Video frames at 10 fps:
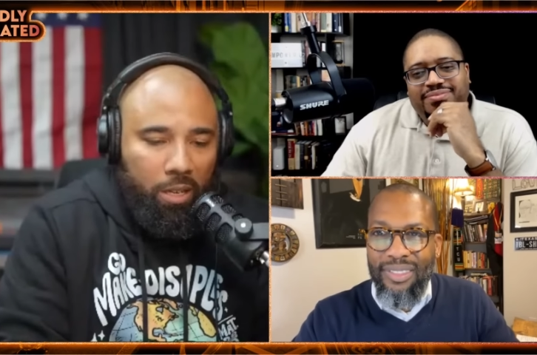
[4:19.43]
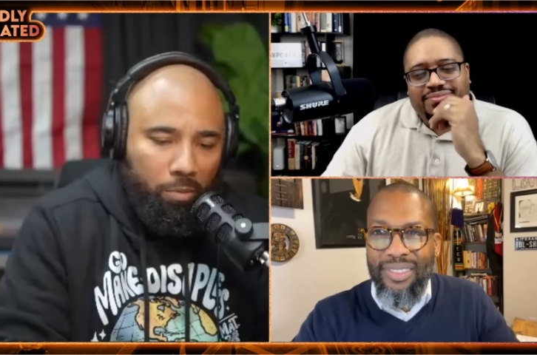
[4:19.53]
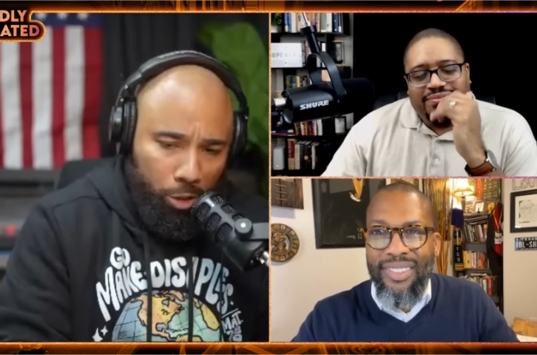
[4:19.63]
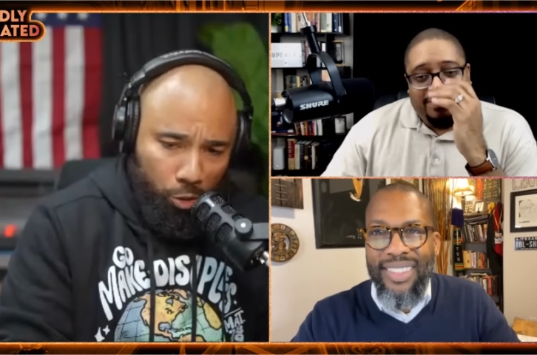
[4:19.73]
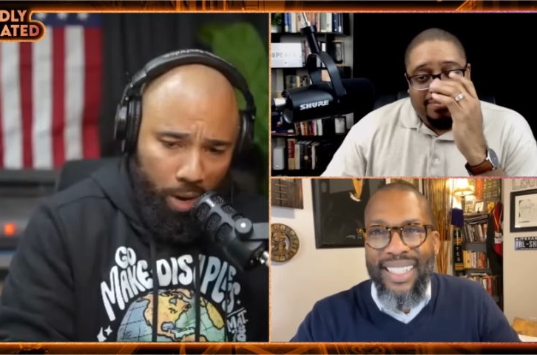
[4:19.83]

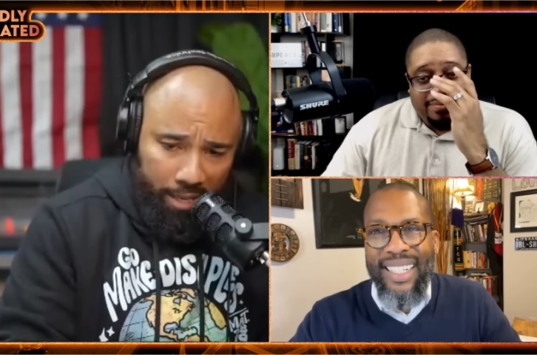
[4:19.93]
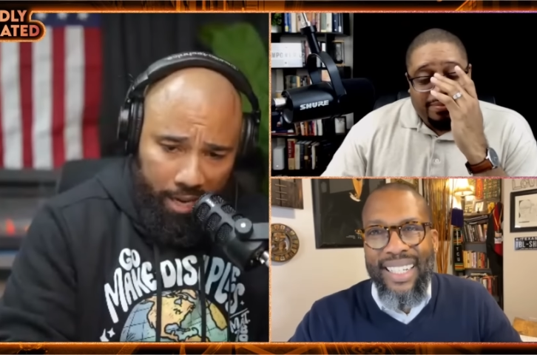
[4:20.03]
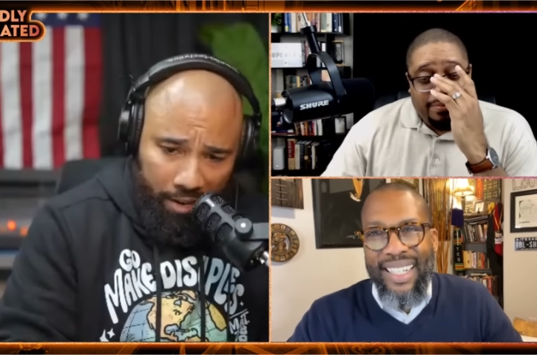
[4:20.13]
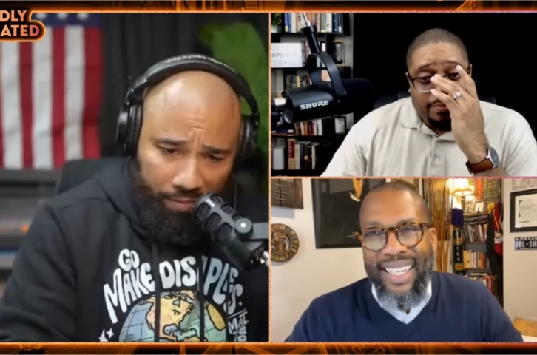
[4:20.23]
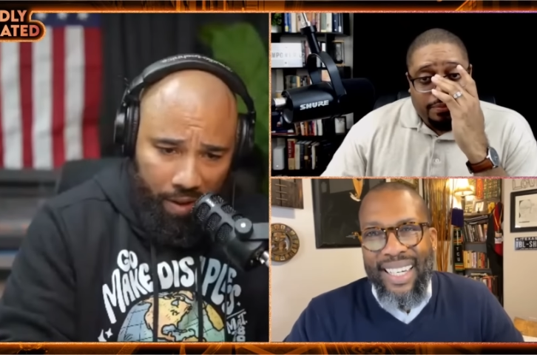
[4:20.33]
Speaker 1: what you
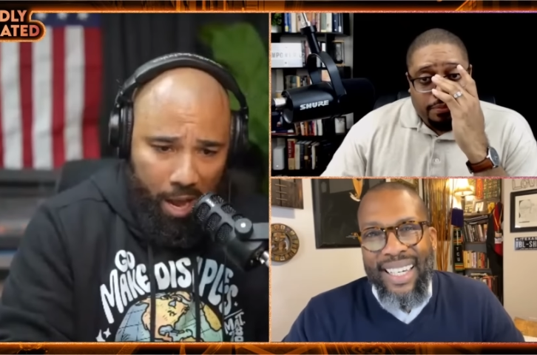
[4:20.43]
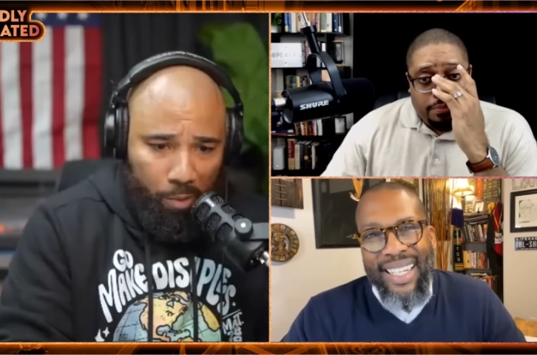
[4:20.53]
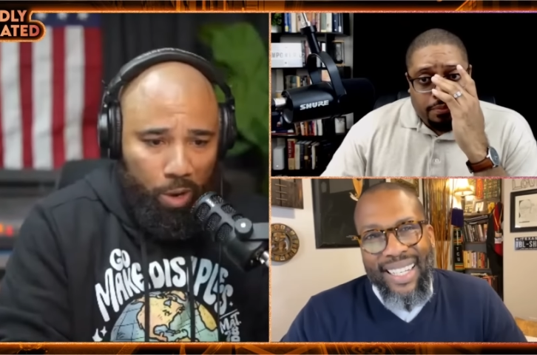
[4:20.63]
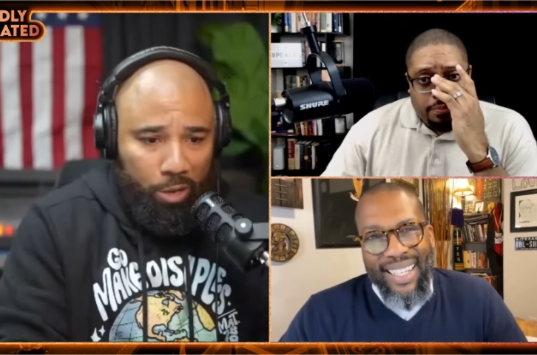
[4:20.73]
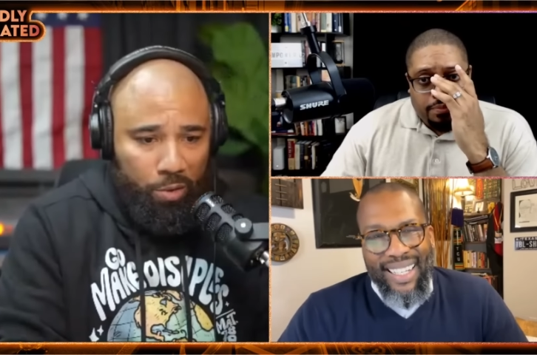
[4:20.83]
identify,
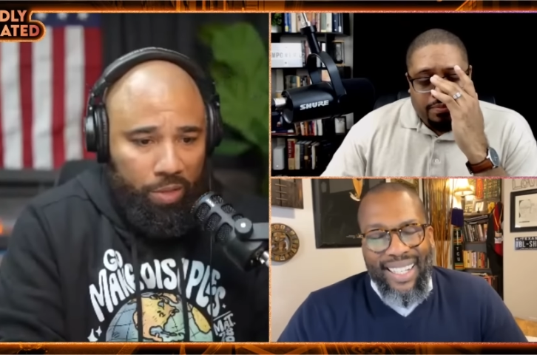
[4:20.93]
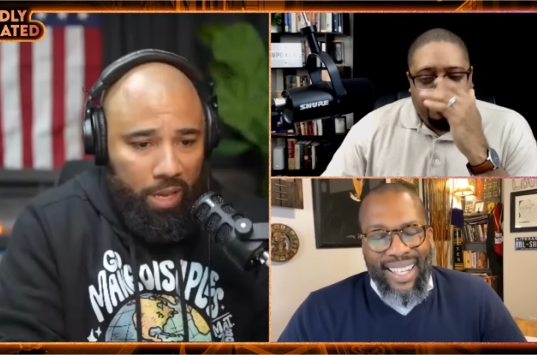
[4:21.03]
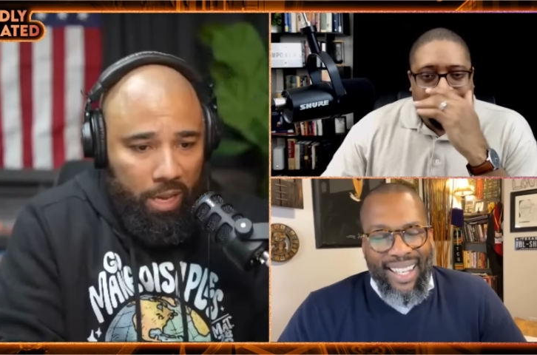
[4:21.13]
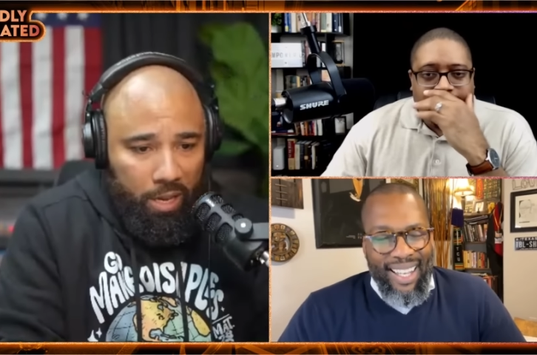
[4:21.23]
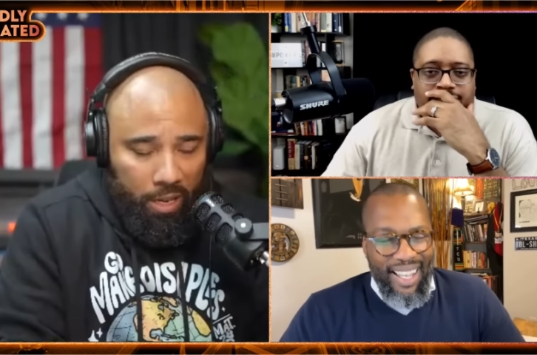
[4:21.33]
what you
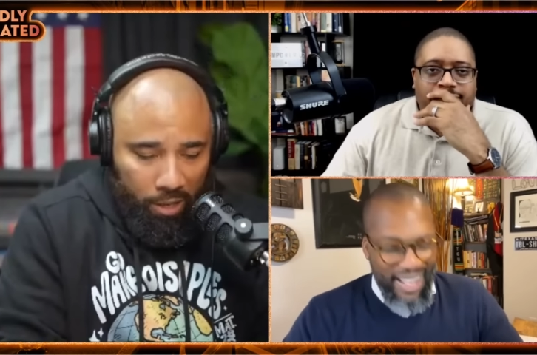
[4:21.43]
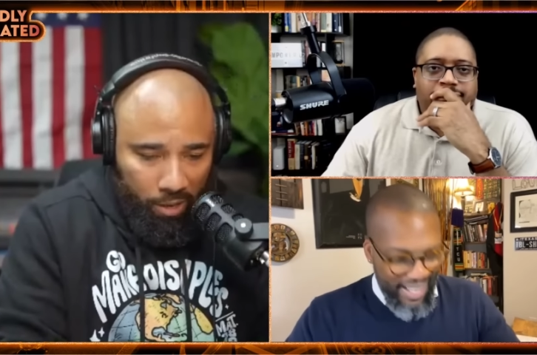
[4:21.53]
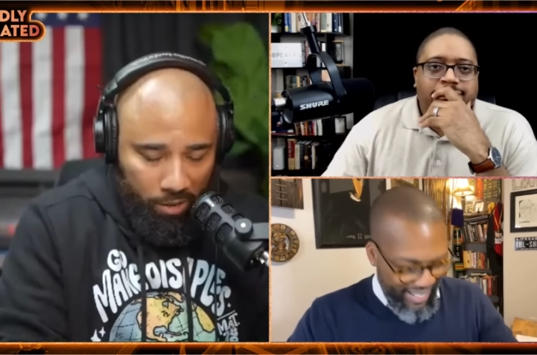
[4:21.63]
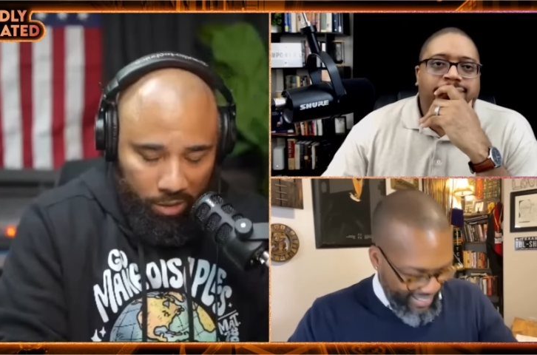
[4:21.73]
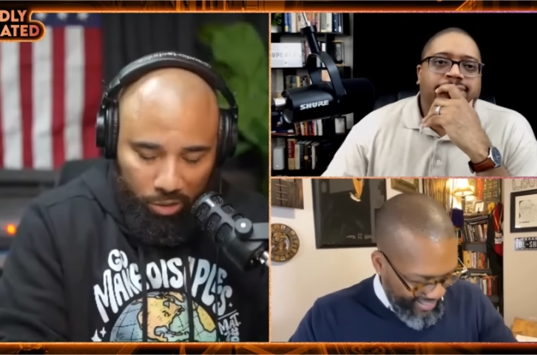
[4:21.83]
think. And
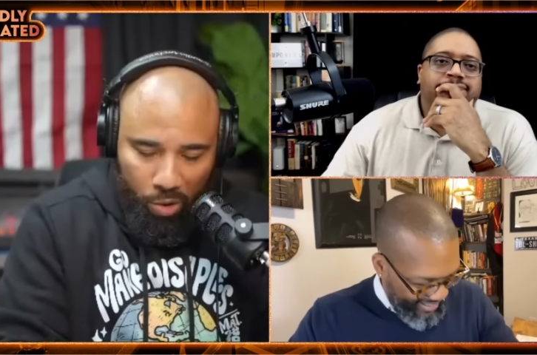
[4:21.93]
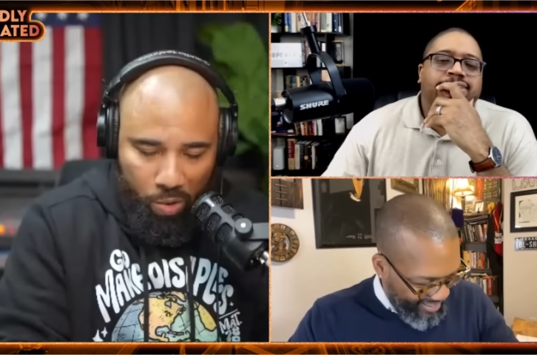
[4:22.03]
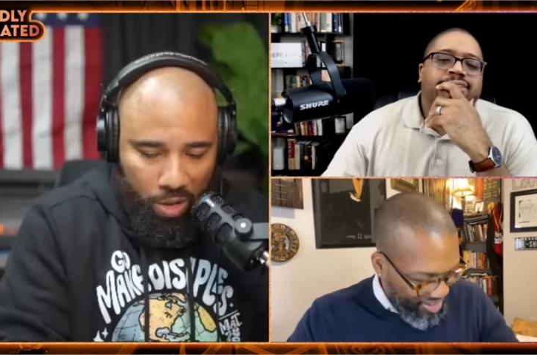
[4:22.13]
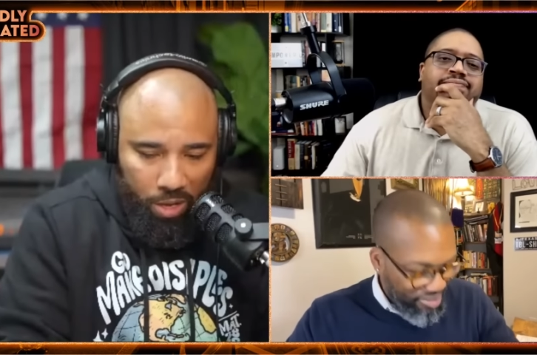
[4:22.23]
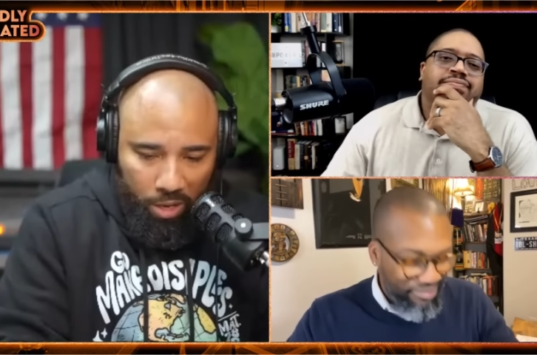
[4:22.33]
so, you
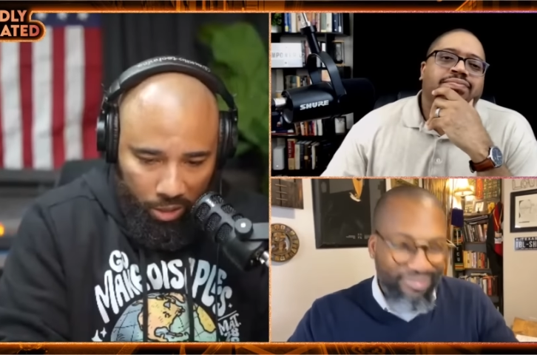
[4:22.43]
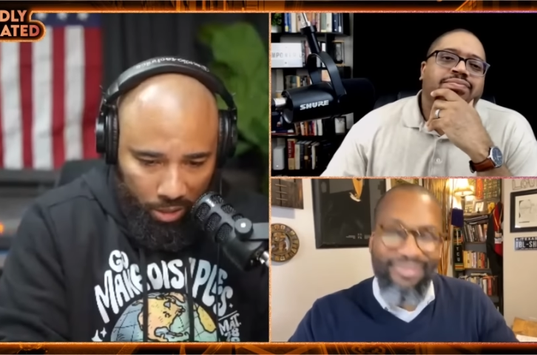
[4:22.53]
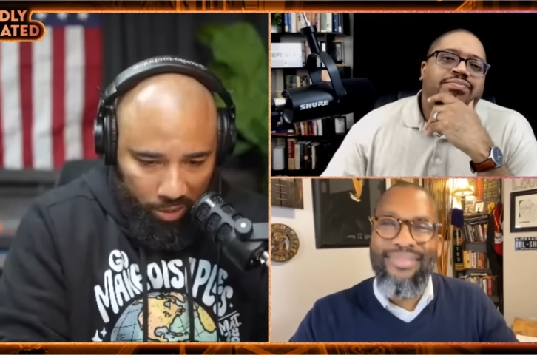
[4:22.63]
know what I'm